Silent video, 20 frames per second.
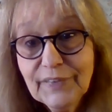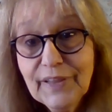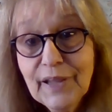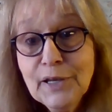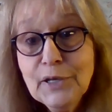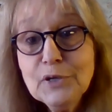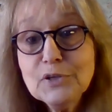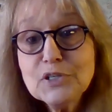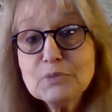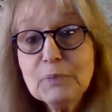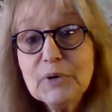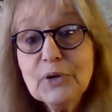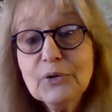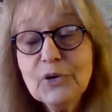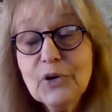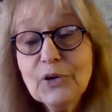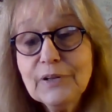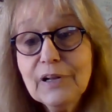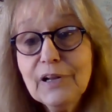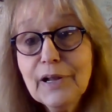Thank you,
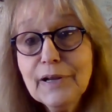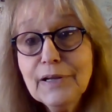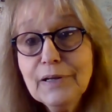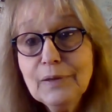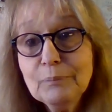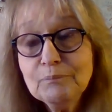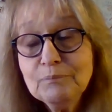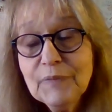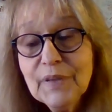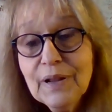Spirit on the Light.